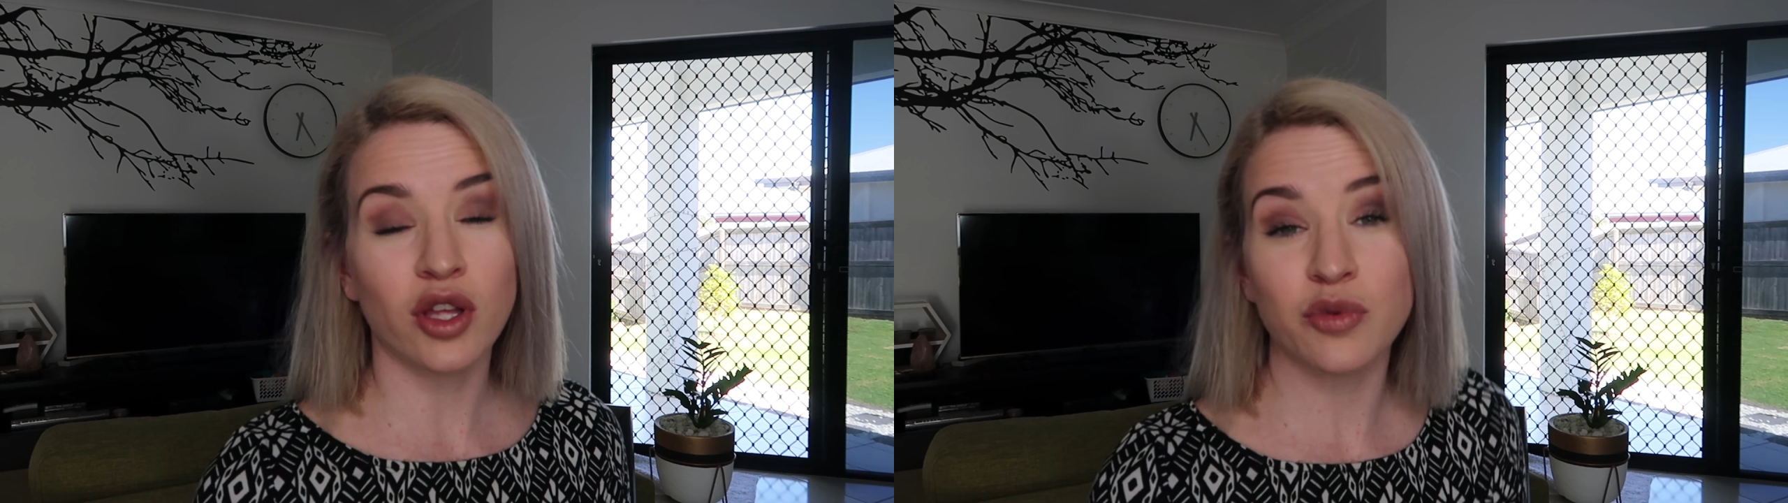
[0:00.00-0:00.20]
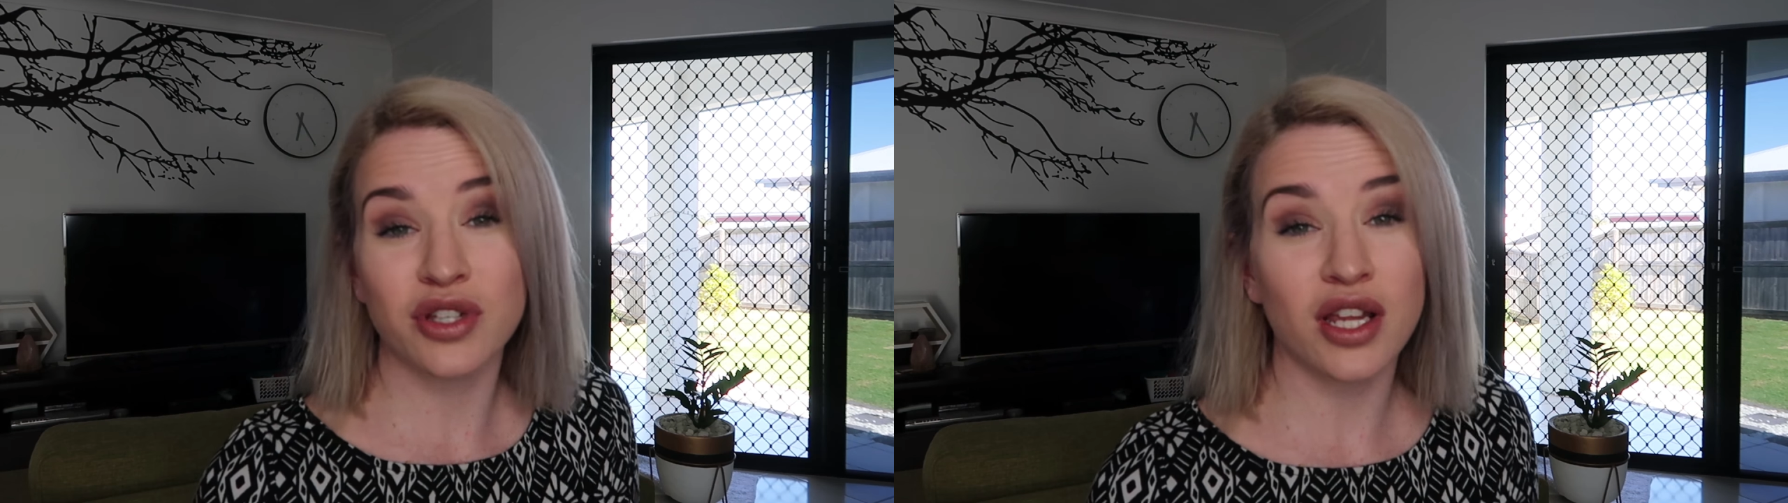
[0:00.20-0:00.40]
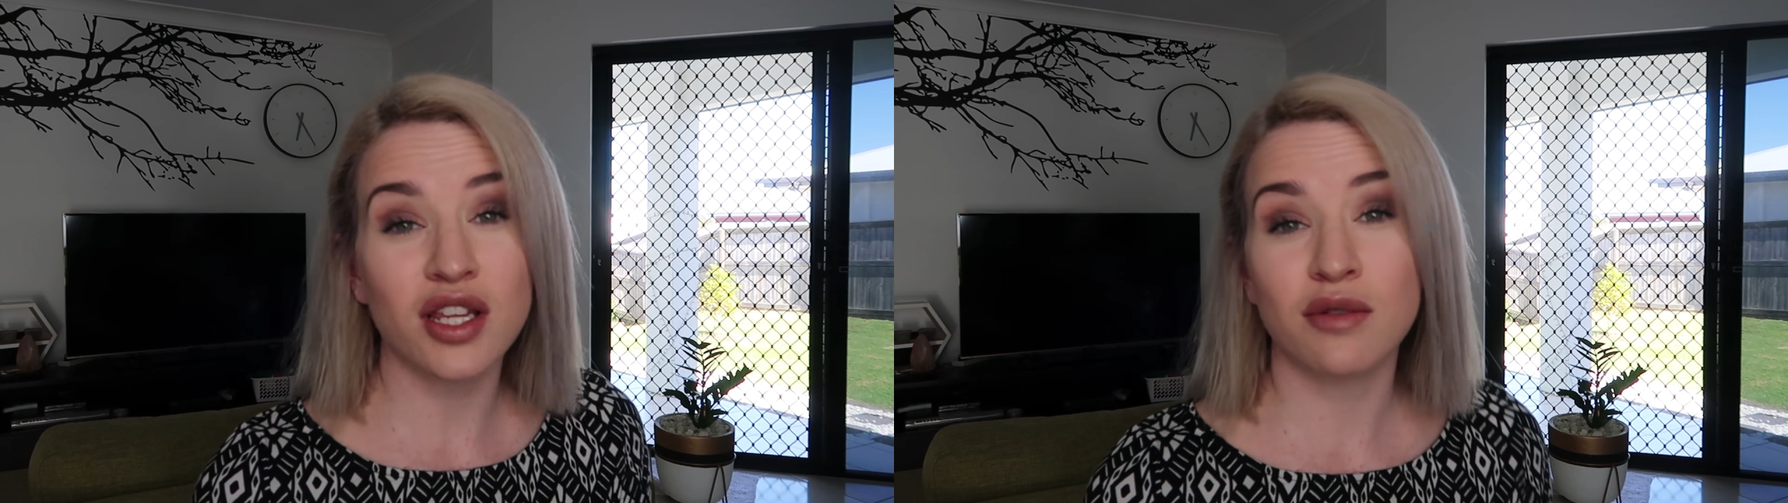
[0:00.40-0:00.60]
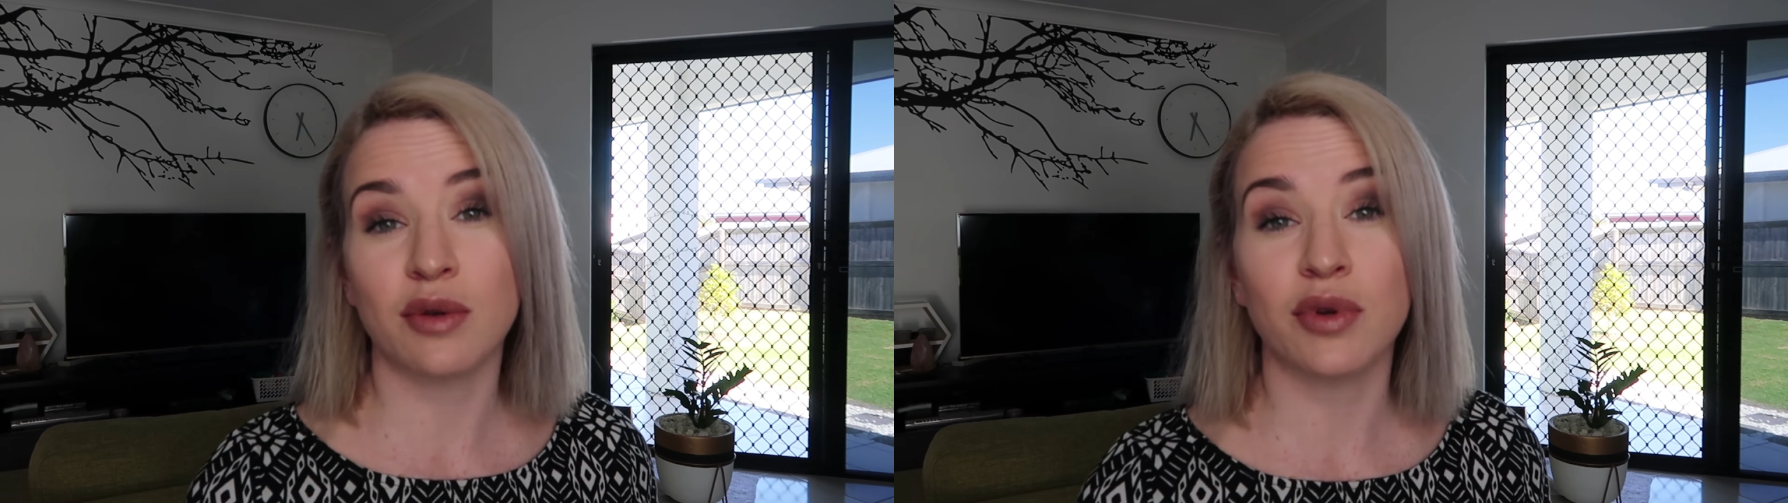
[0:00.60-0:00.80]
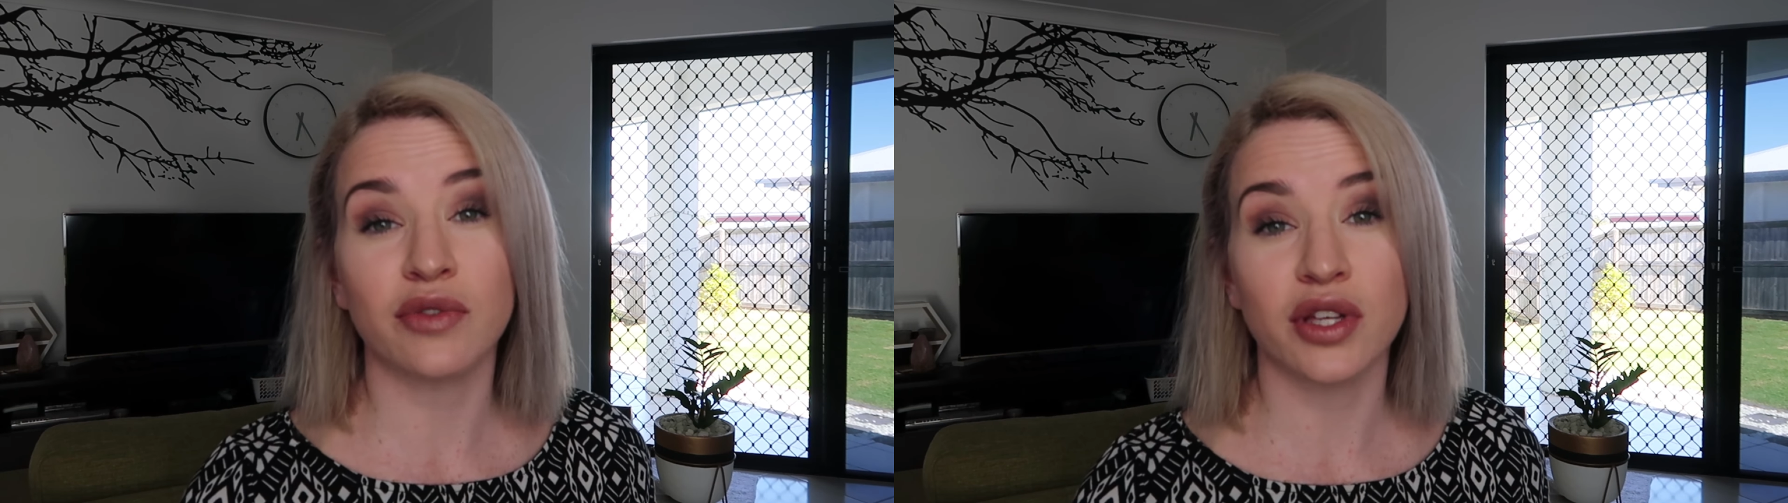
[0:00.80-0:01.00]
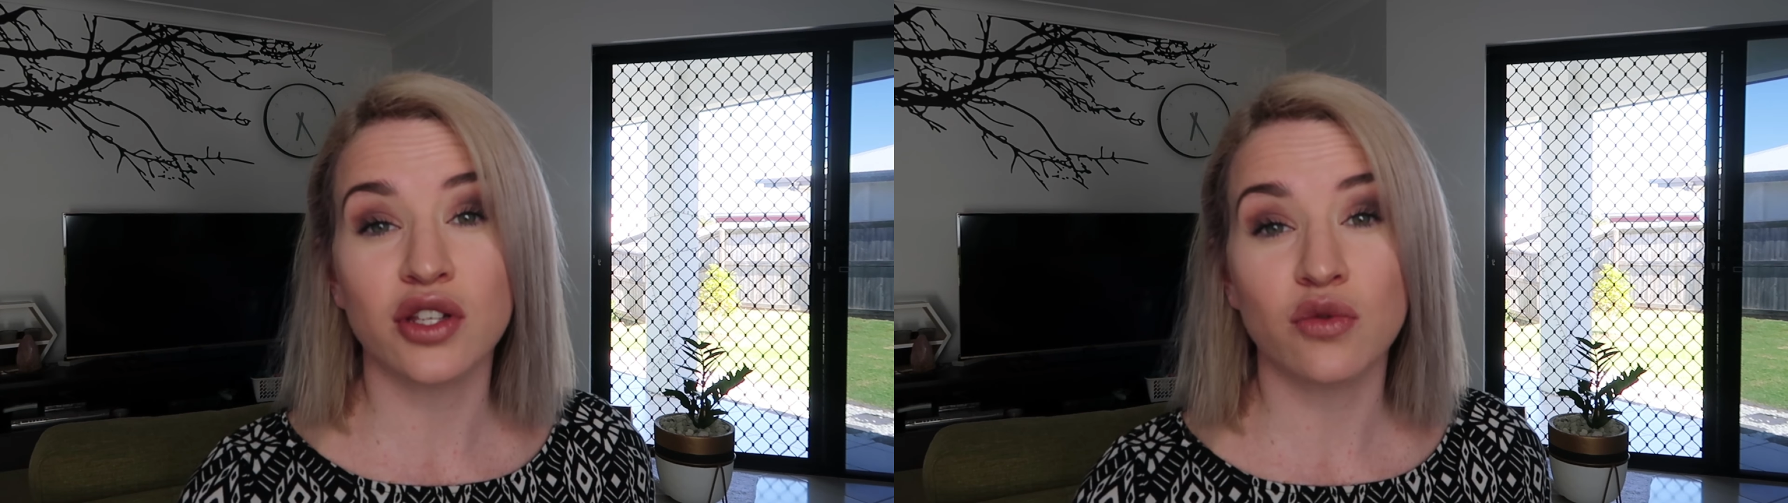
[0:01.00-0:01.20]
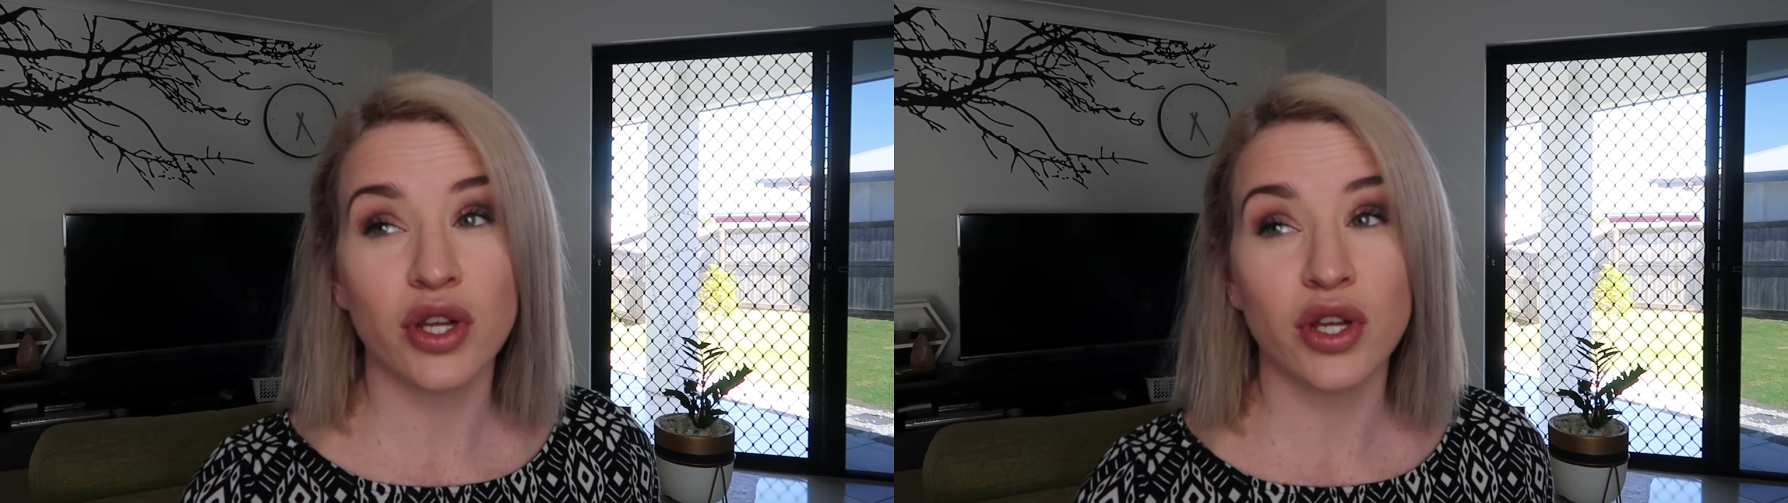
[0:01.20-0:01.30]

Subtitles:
whilst pretending to be privileged,